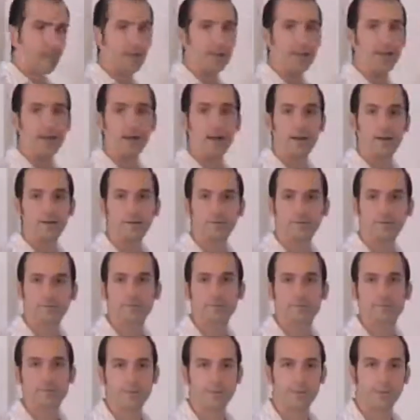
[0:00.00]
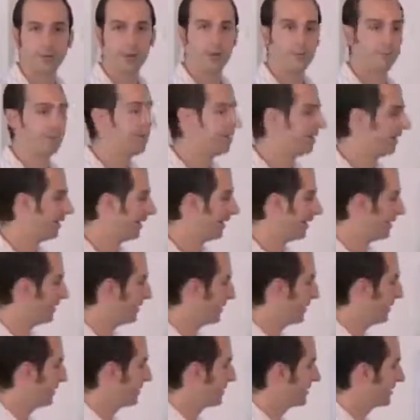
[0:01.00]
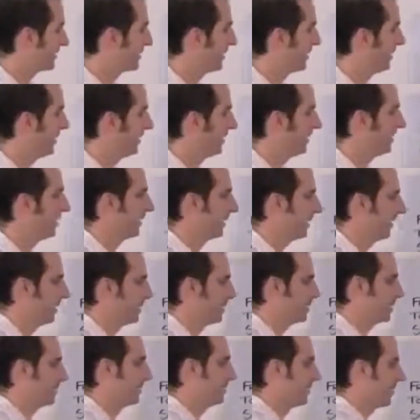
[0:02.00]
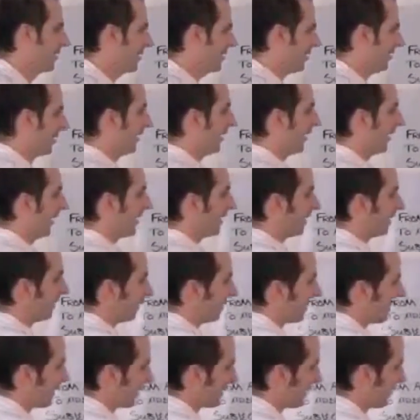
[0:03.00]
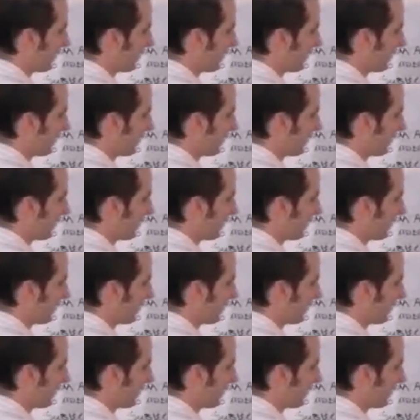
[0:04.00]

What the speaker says: Now, another place to start here is including